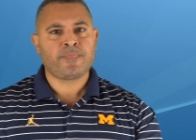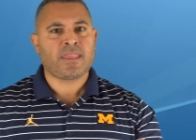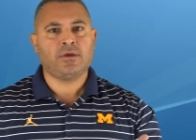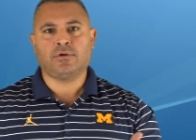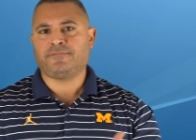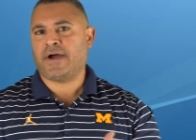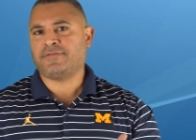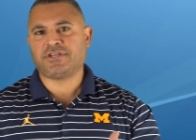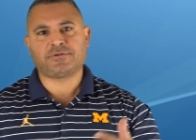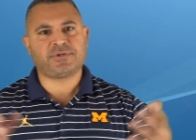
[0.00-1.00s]

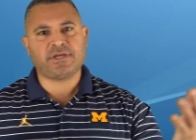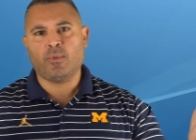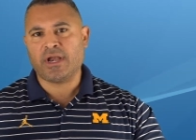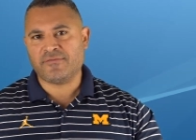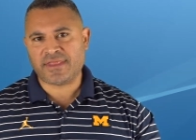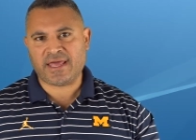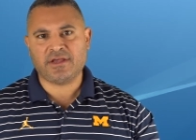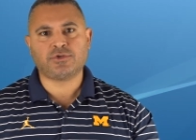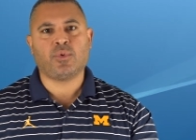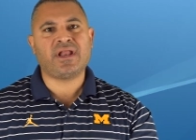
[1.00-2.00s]
5-6%, whatever that
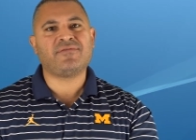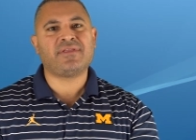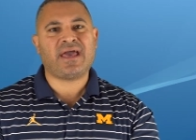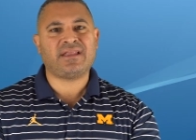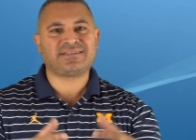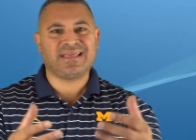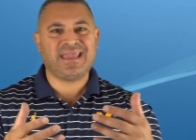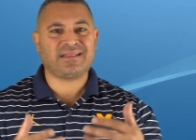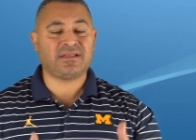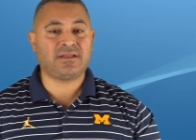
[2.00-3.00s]
is can
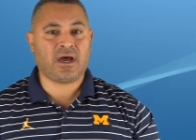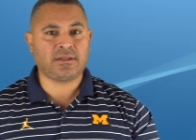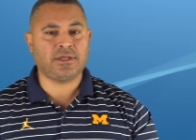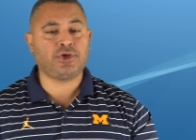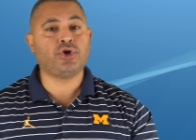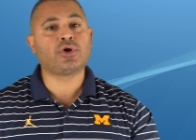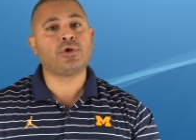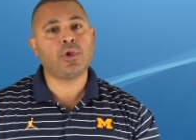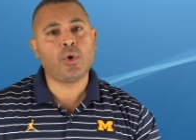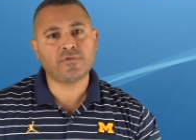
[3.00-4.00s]
get deducted. Your
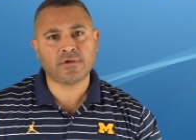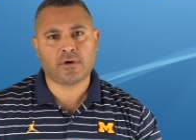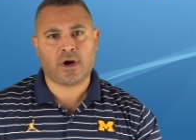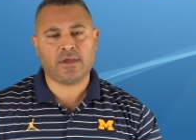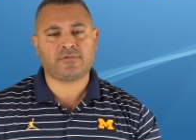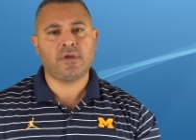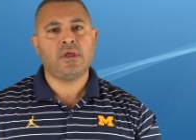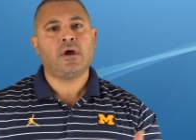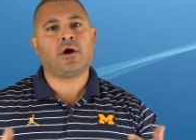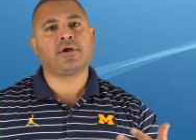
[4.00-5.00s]
closing costs
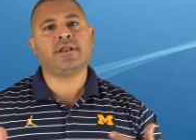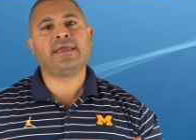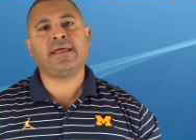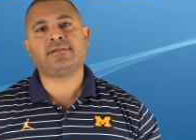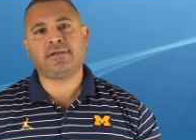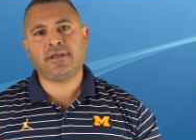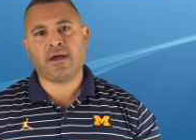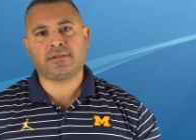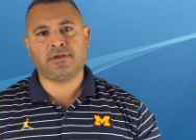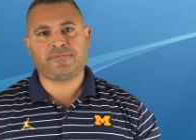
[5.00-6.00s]
are going to get
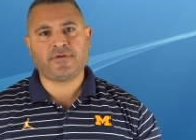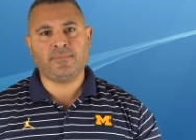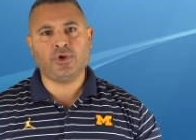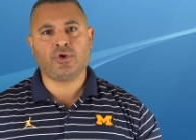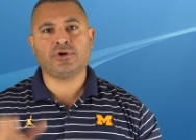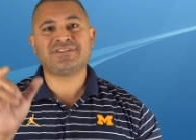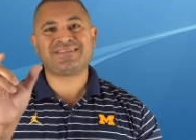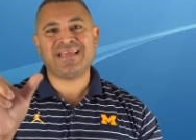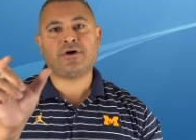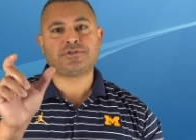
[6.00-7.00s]
deducted from your
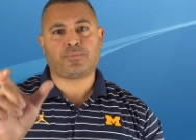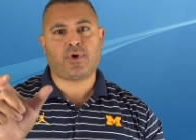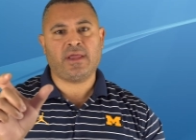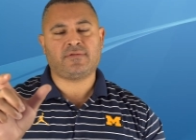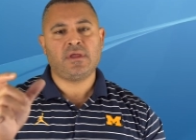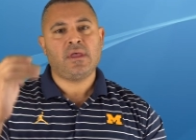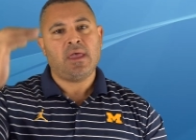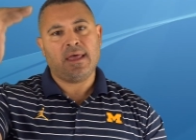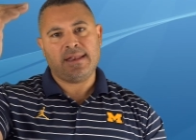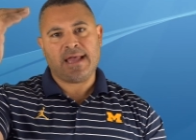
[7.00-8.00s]
sales price,
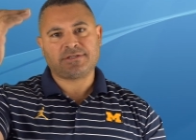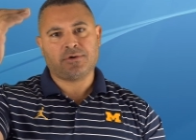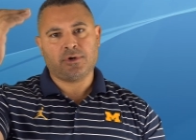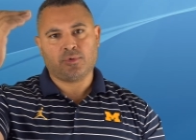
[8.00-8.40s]
and that's going to